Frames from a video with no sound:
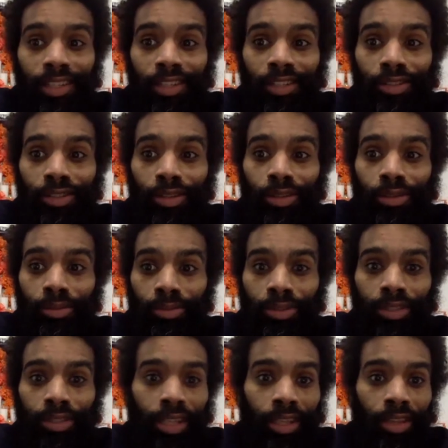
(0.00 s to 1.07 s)
And so
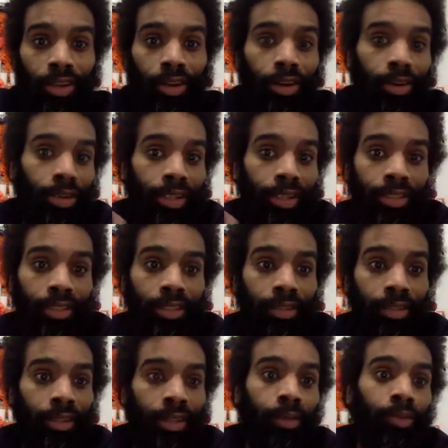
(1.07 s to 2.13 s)
seeing the artist
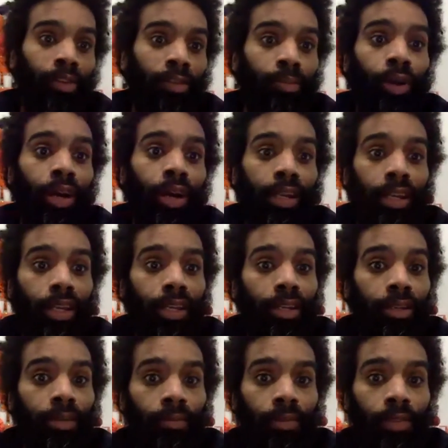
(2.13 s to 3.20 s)
that we've brought
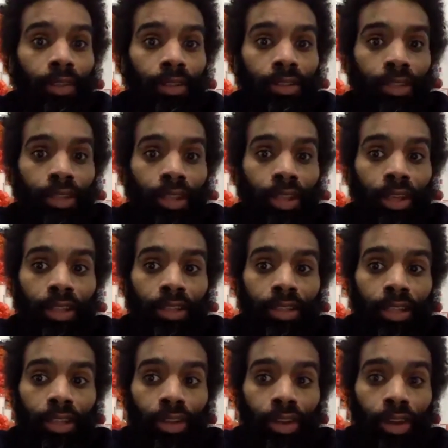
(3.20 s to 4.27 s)
in,
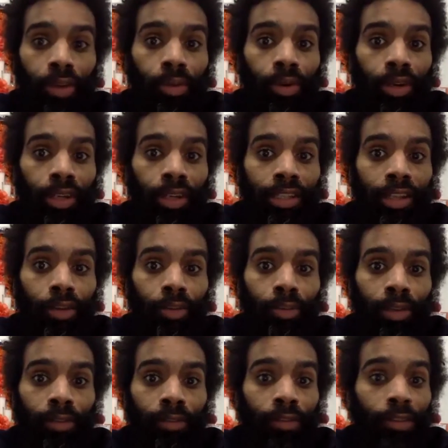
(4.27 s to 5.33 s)
seeing their work has helped
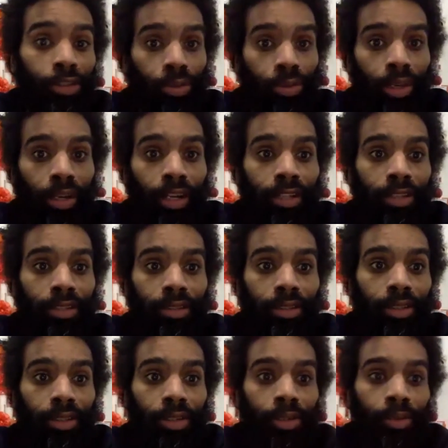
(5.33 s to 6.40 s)
me visualize
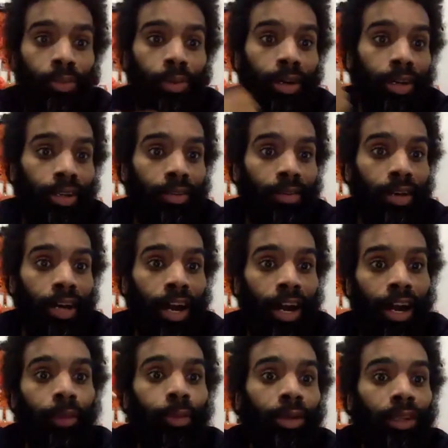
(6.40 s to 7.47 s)
what
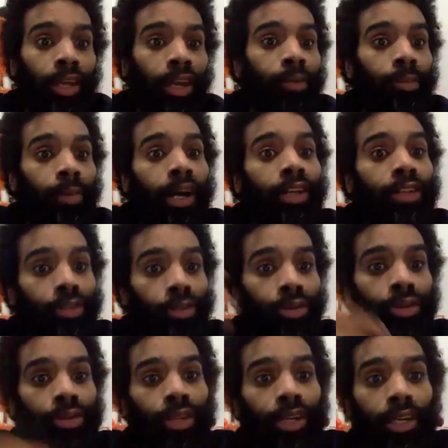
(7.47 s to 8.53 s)
I would like mine to
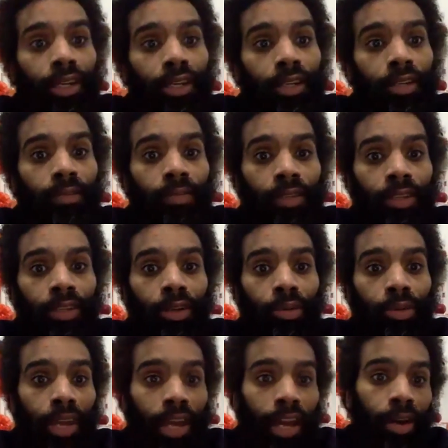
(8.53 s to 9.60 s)
look like, you know,
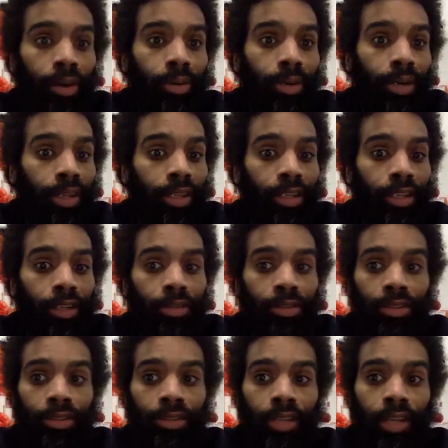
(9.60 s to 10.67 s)
now and in the
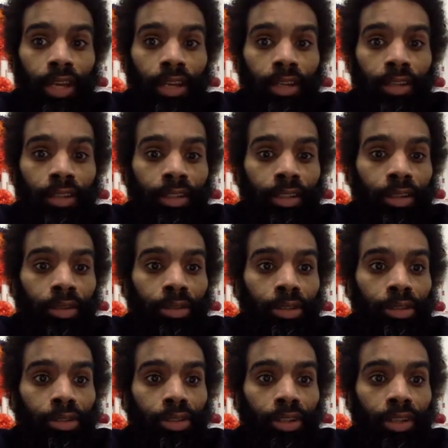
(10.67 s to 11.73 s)
years
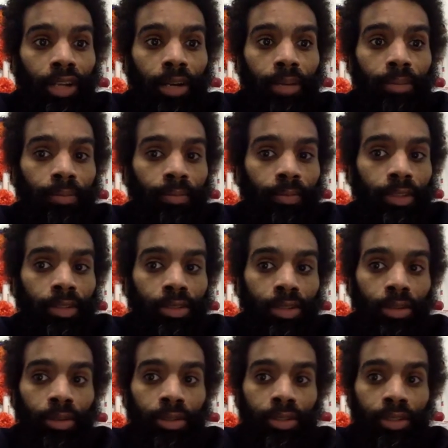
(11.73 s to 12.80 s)
to come. And
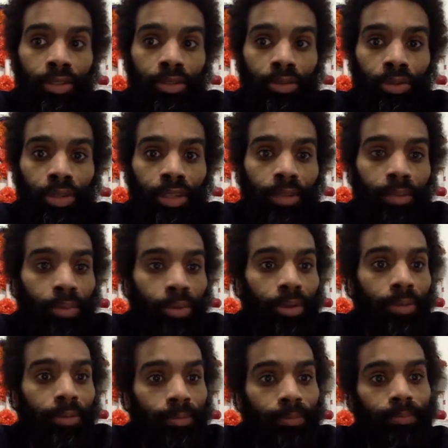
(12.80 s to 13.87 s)
so it's really important.